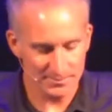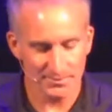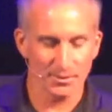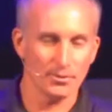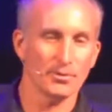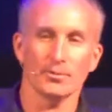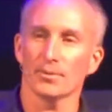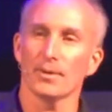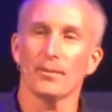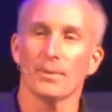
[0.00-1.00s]
Although
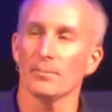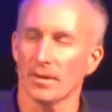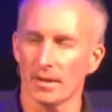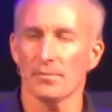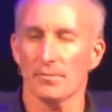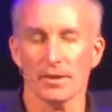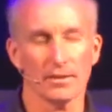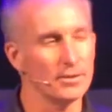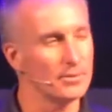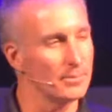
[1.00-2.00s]
y'all might behave if you had
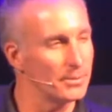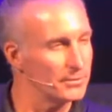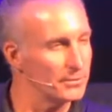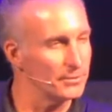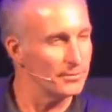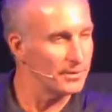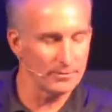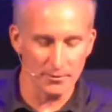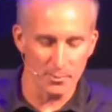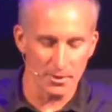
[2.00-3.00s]
to kneel on pencils in front of
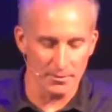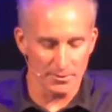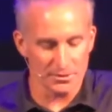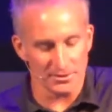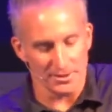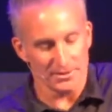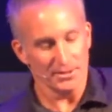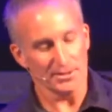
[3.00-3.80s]
everybody every Sunday.